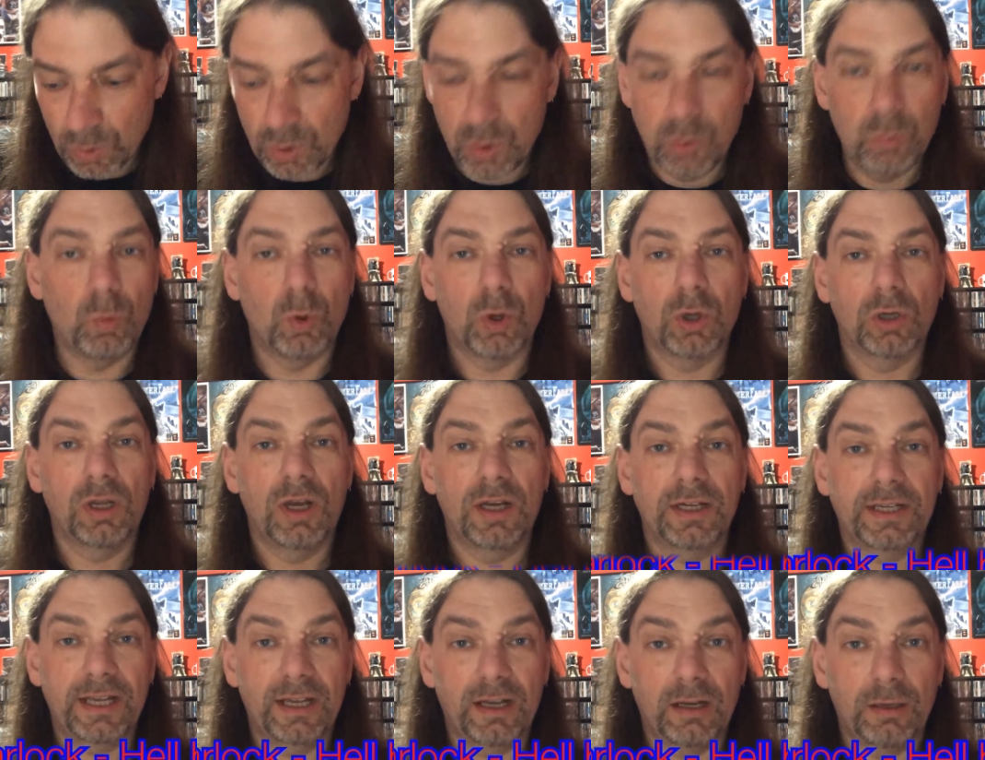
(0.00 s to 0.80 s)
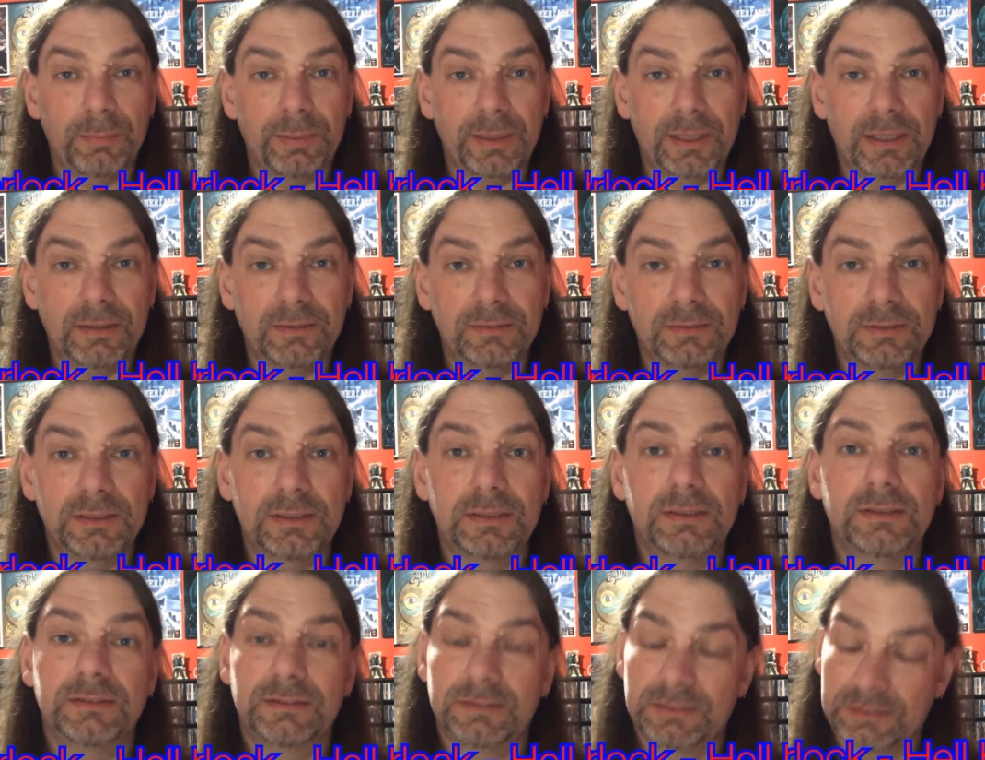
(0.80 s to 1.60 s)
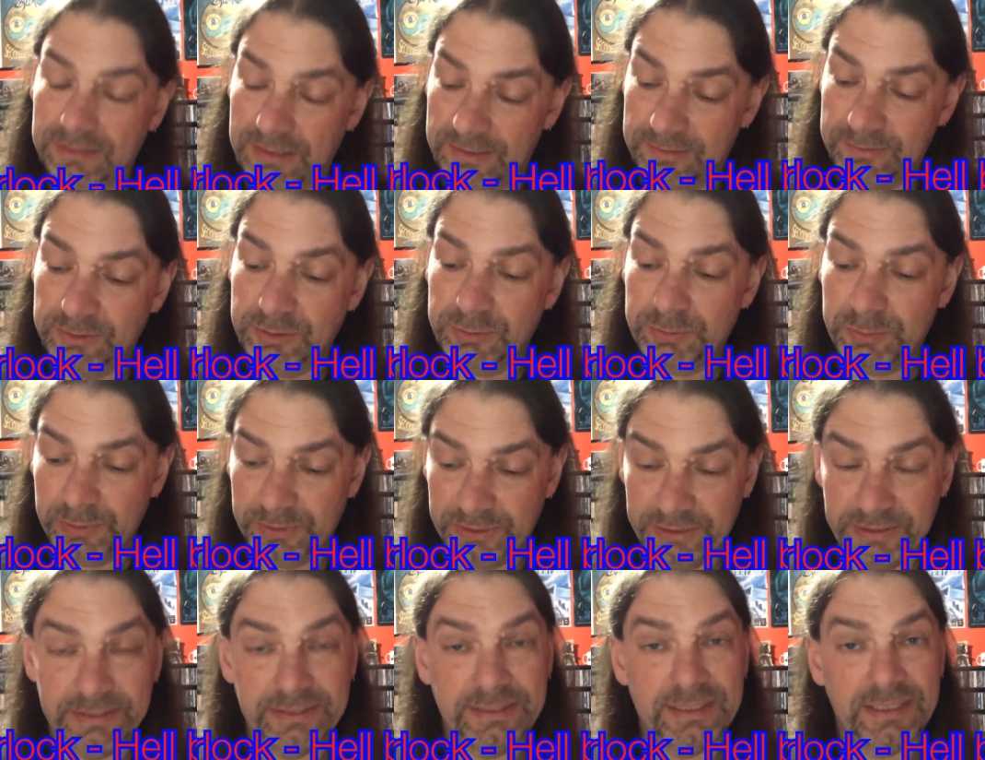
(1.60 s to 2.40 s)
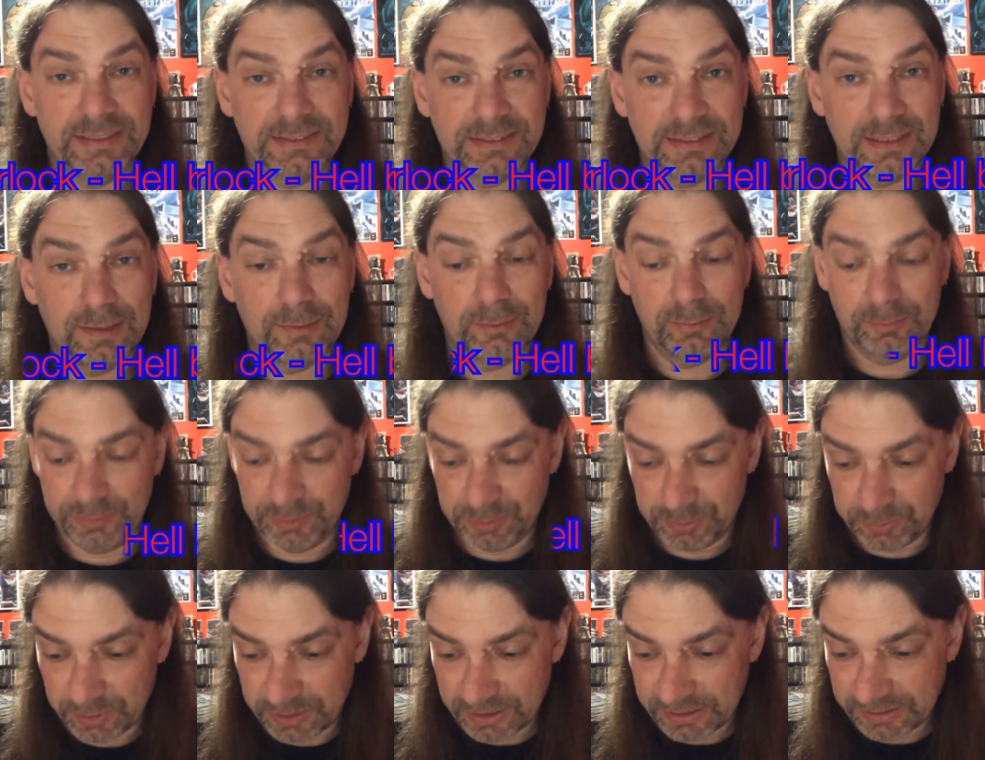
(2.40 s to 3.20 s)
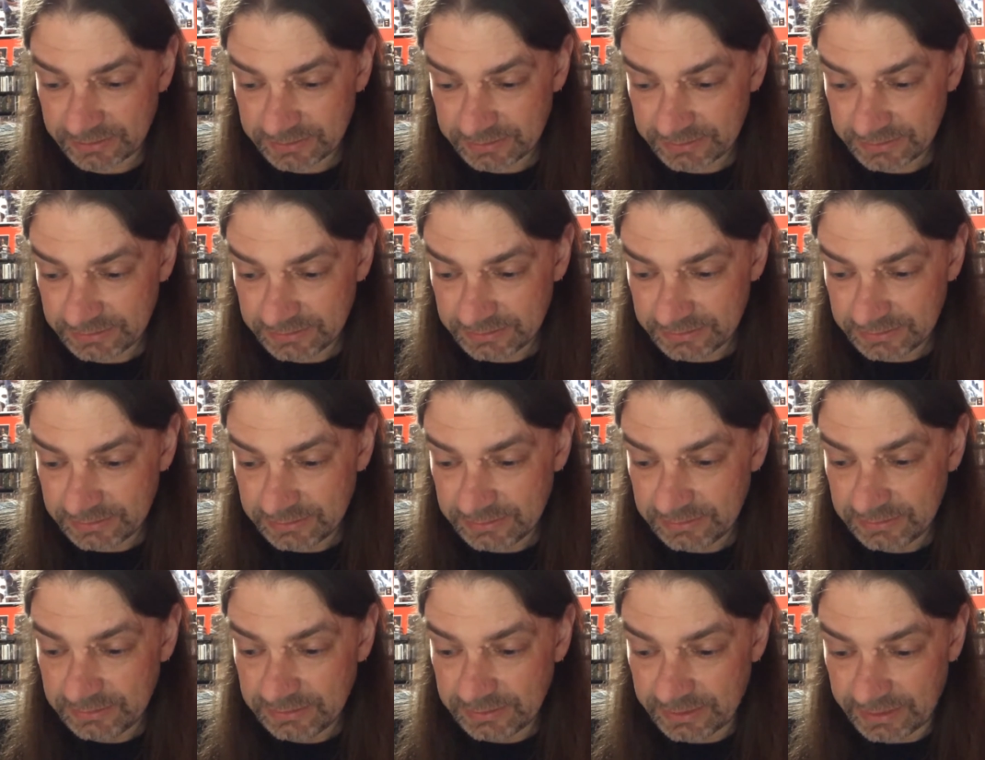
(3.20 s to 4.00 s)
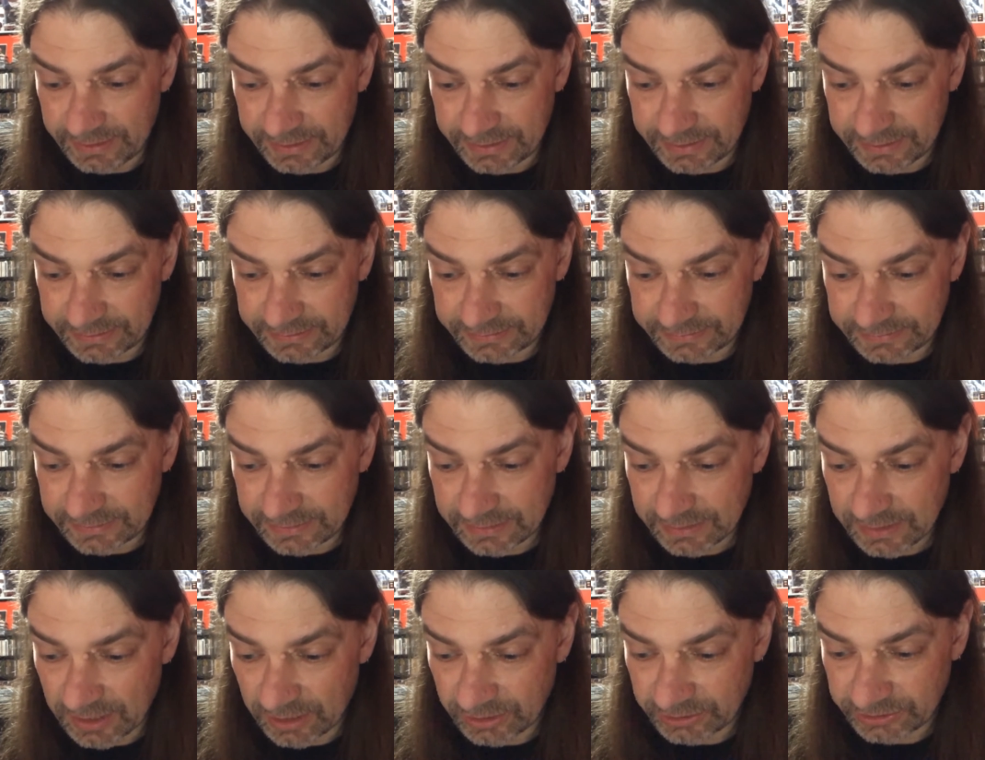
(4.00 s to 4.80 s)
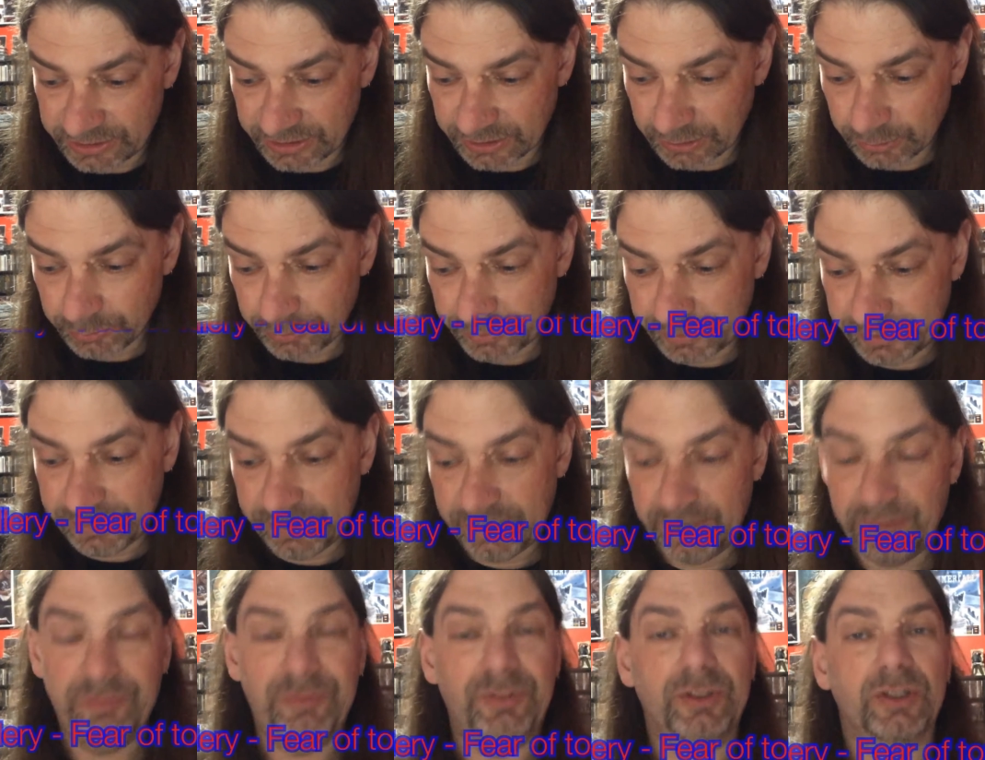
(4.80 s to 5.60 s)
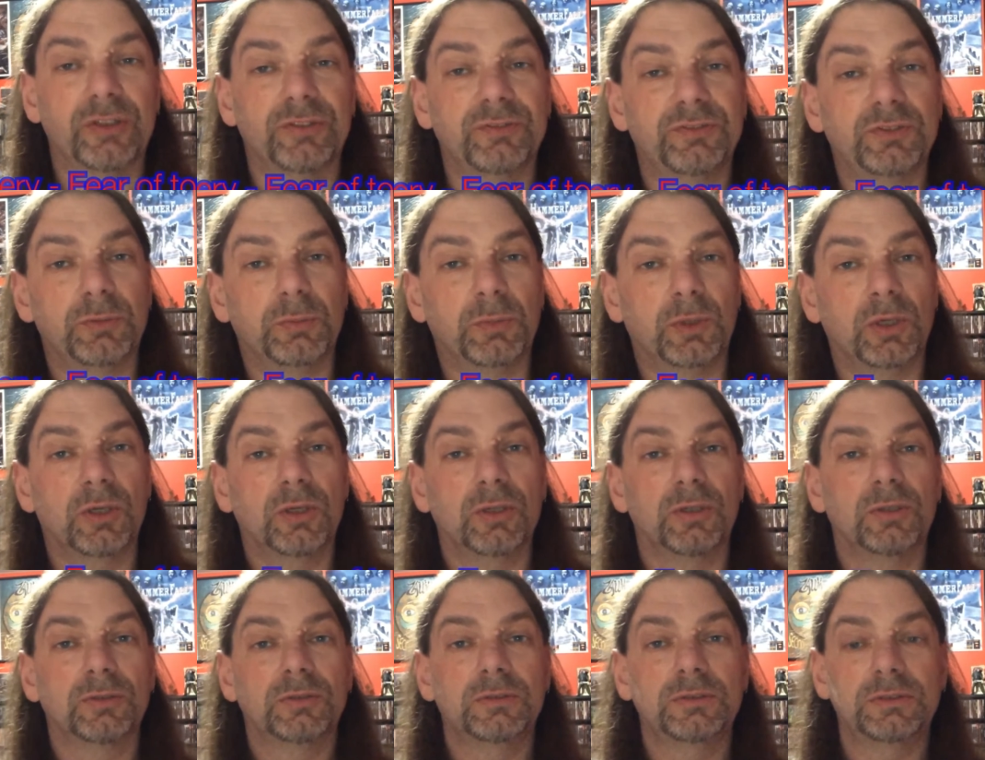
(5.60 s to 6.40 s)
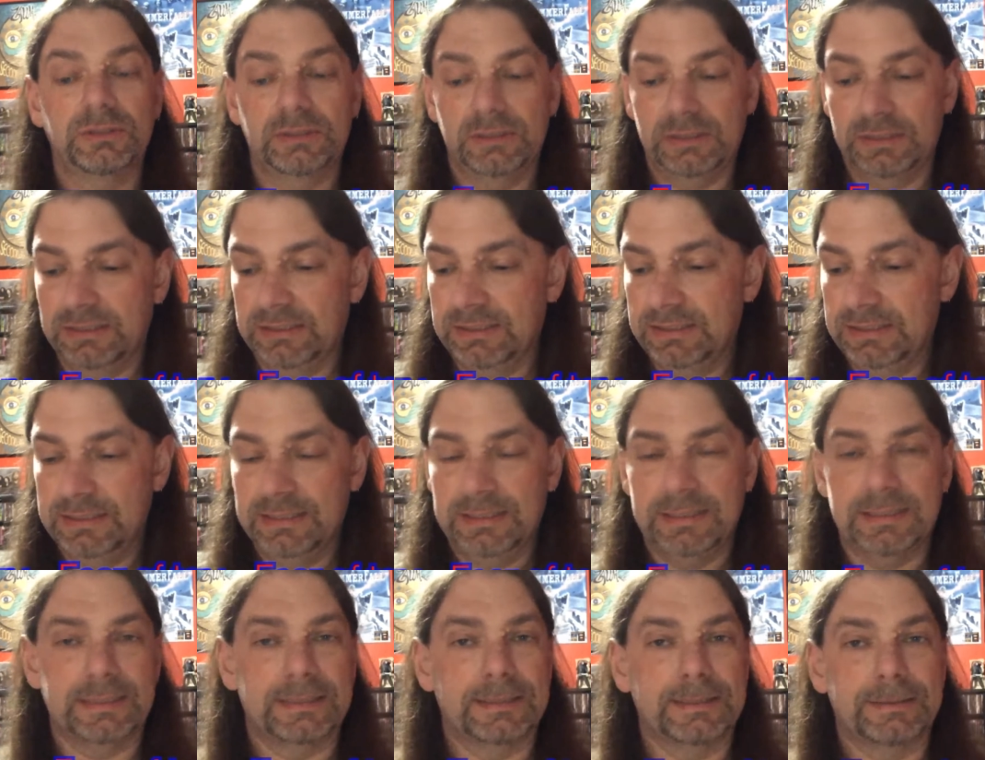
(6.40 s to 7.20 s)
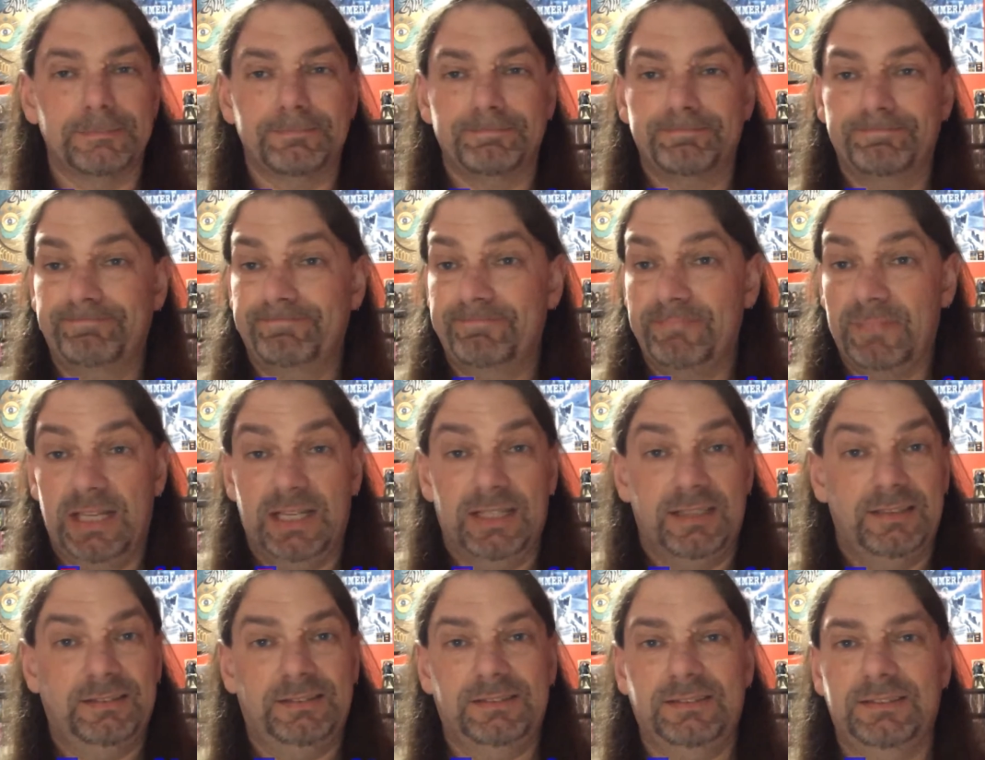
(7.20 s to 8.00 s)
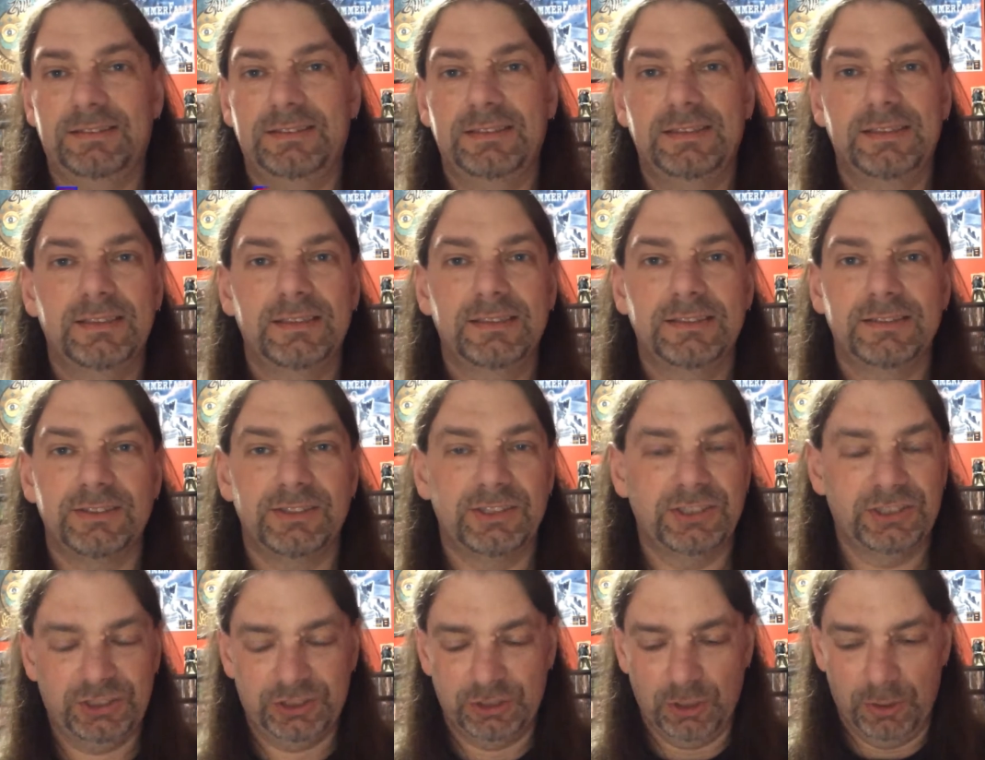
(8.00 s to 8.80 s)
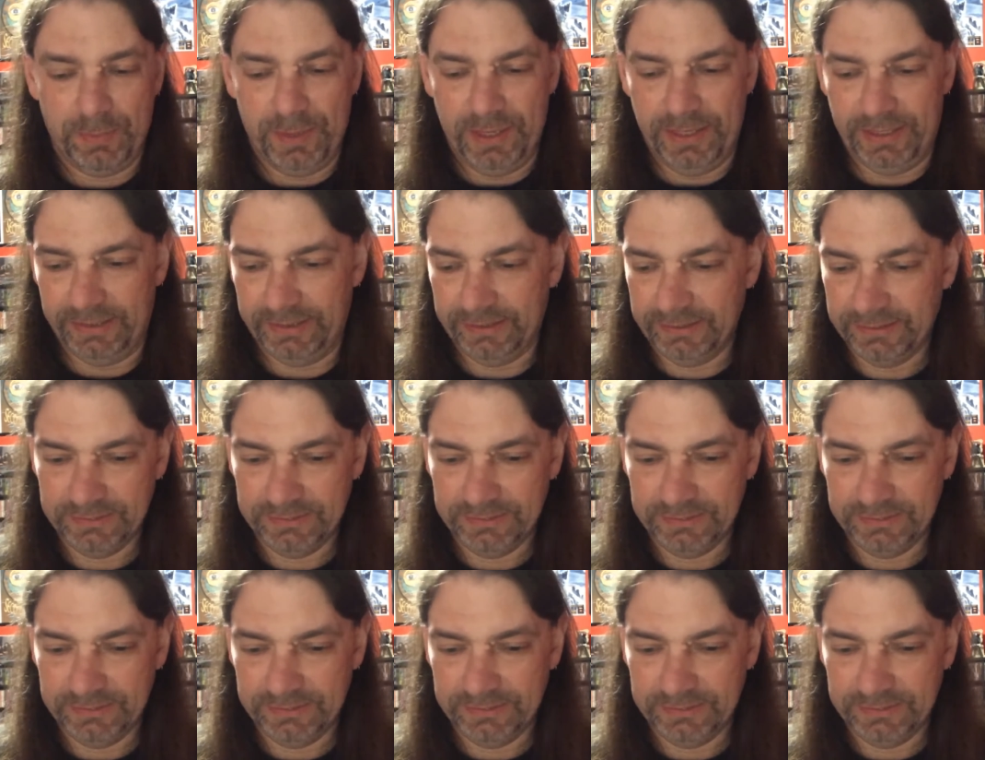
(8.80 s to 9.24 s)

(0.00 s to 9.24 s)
Warlock Hellbound, that was pretty intense album as well. And Artillery, Fear of Tomorrow, um, yeah, just so many.